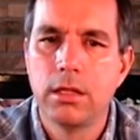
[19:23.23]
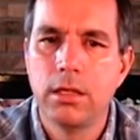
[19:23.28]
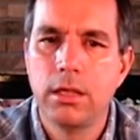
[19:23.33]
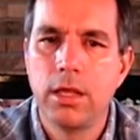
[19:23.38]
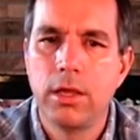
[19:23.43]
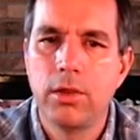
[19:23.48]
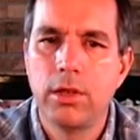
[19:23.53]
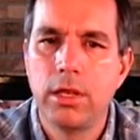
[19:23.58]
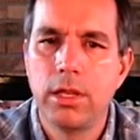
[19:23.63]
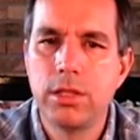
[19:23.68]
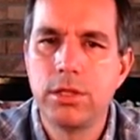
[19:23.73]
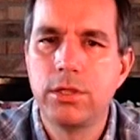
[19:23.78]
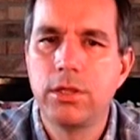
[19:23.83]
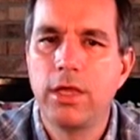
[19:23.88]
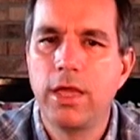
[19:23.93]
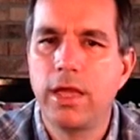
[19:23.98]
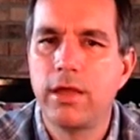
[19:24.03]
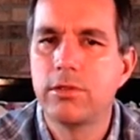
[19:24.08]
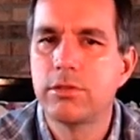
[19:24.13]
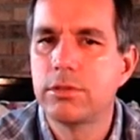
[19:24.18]
Now, unless you
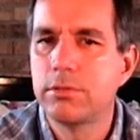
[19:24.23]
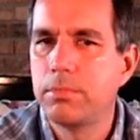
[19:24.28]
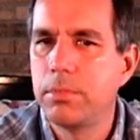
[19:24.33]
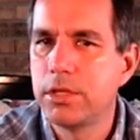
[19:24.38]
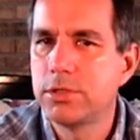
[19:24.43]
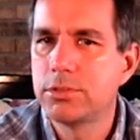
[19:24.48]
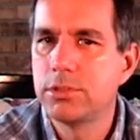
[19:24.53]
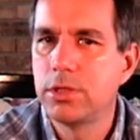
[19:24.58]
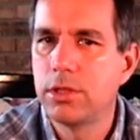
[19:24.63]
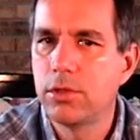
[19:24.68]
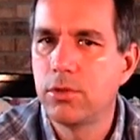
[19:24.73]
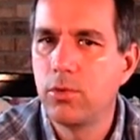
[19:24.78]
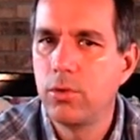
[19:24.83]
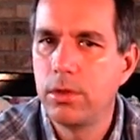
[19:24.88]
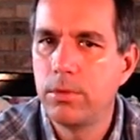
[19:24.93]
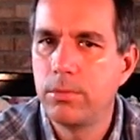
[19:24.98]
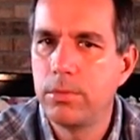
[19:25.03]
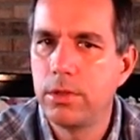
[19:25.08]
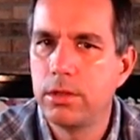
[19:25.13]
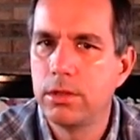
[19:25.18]
have special
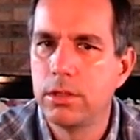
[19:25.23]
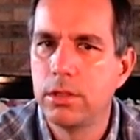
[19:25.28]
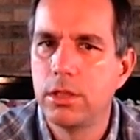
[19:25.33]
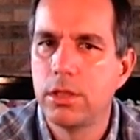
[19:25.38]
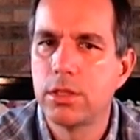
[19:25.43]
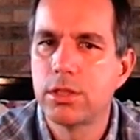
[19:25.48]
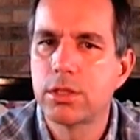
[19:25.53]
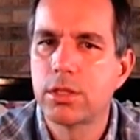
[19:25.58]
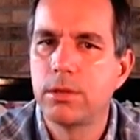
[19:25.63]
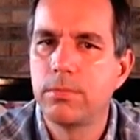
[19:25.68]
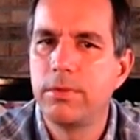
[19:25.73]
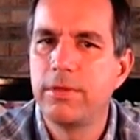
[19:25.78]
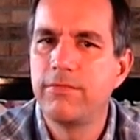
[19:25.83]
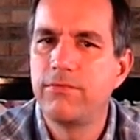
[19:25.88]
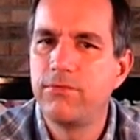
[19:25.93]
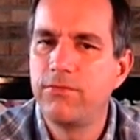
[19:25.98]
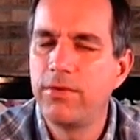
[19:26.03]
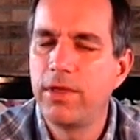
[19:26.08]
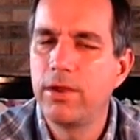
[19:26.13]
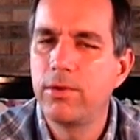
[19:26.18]
equipment, it's going to be
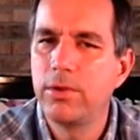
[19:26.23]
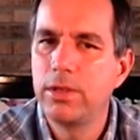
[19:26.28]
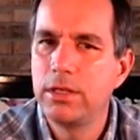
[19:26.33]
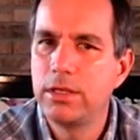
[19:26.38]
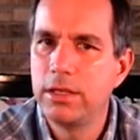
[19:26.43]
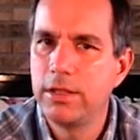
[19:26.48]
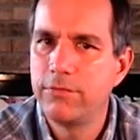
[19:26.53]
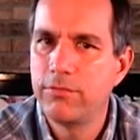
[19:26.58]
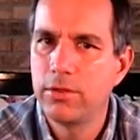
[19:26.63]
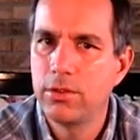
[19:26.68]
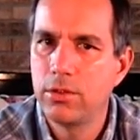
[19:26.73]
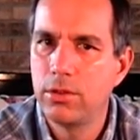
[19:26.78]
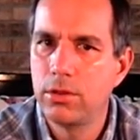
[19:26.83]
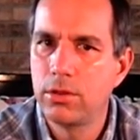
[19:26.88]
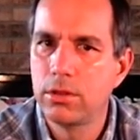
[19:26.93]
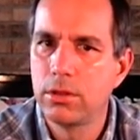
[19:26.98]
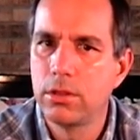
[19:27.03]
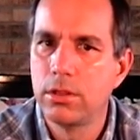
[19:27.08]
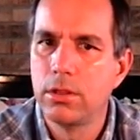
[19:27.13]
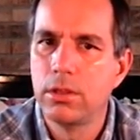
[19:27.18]
very
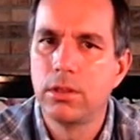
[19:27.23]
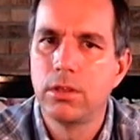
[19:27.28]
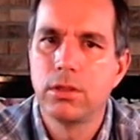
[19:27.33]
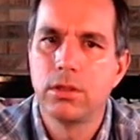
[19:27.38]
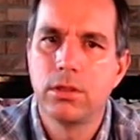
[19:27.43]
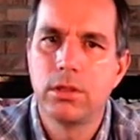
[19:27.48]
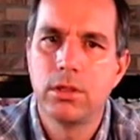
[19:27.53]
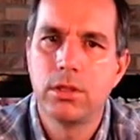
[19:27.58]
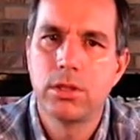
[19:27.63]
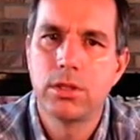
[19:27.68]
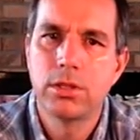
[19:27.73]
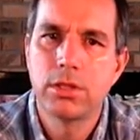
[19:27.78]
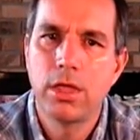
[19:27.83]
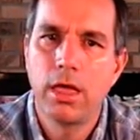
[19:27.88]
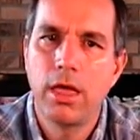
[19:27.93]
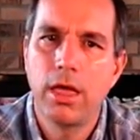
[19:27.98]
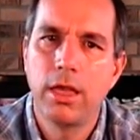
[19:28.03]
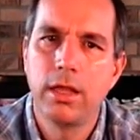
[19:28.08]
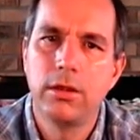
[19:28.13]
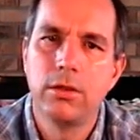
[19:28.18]
difficult to
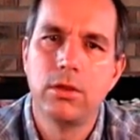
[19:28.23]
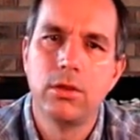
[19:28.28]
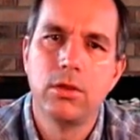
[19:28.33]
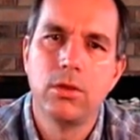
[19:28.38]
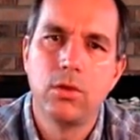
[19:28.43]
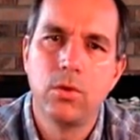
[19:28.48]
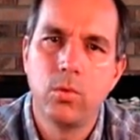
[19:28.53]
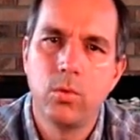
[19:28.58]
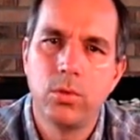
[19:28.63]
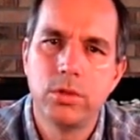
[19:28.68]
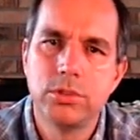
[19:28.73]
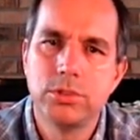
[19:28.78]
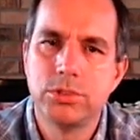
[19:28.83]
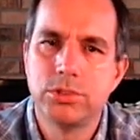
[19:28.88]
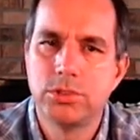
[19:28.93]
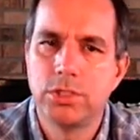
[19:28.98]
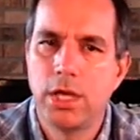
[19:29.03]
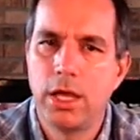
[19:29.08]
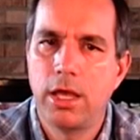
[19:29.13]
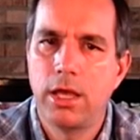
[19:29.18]
decide which
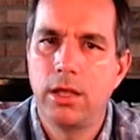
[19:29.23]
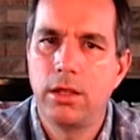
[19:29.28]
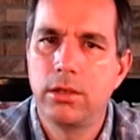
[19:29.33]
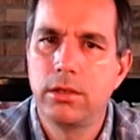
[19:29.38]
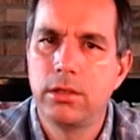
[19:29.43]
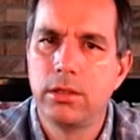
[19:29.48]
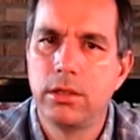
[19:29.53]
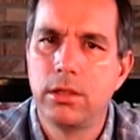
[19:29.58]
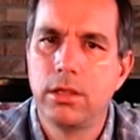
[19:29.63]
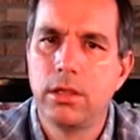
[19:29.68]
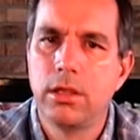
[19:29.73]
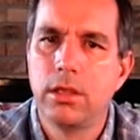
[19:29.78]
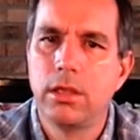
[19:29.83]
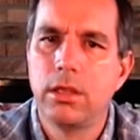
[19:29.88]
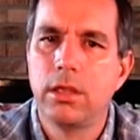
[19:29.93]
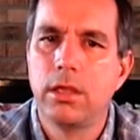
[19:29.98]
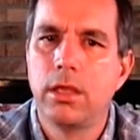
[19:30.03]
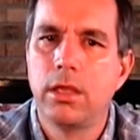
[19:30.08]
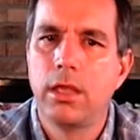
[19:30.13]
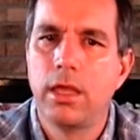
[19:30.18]
child
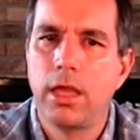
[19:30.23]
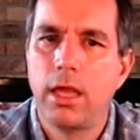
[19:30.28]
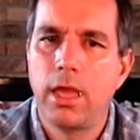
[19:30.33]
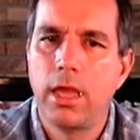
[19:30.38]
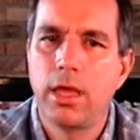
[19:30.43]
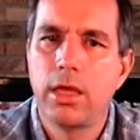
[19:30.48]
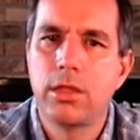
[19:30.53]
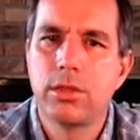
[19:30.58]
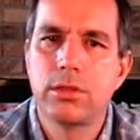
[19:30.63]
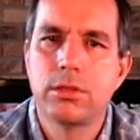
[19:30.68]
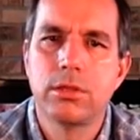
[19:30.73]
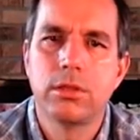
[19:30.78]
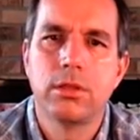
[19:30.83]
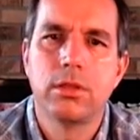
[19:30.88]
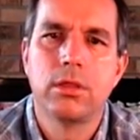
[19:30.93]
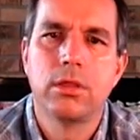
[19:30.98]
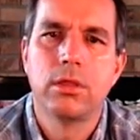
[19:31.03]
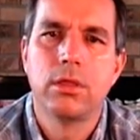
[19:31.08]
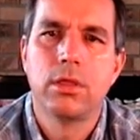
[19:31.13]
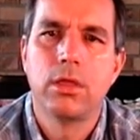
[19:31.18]
has
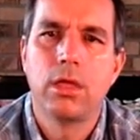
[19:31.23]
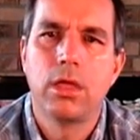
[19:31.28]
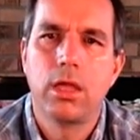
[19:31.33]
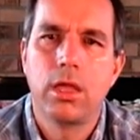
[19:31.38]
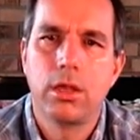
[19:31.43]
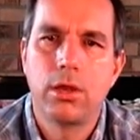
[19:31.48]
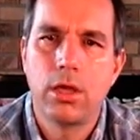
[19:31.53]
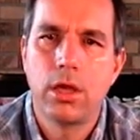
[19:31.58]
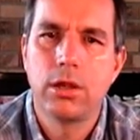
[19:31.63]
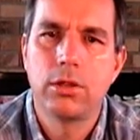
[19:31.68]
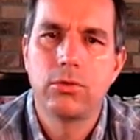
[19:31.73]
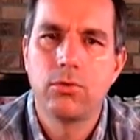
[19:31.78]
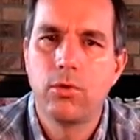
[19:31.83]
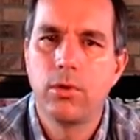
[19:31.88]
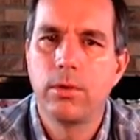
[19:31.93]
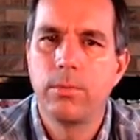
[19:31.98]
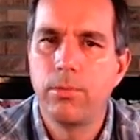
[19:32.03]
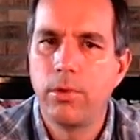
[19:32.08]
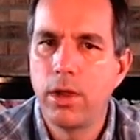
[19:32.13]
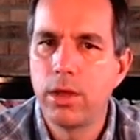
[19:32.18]
an
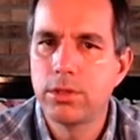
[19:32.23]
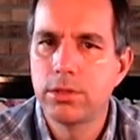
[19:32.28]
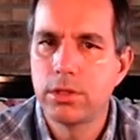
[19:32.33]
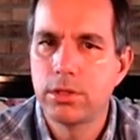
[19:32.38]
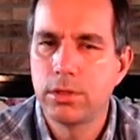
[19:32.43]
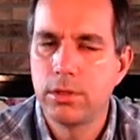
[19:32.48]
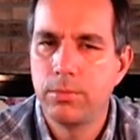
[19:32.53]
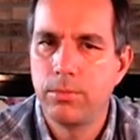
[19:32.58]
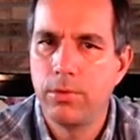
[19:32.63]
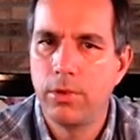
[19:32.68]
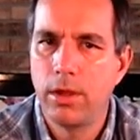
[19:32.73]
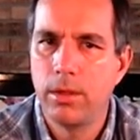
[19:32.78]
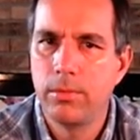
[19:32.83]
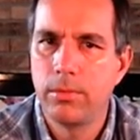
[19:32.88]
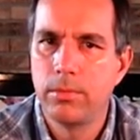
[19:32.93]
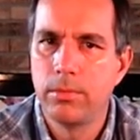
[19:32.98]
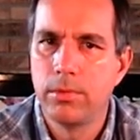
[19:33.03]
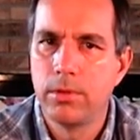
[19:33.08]
auditory processing problem.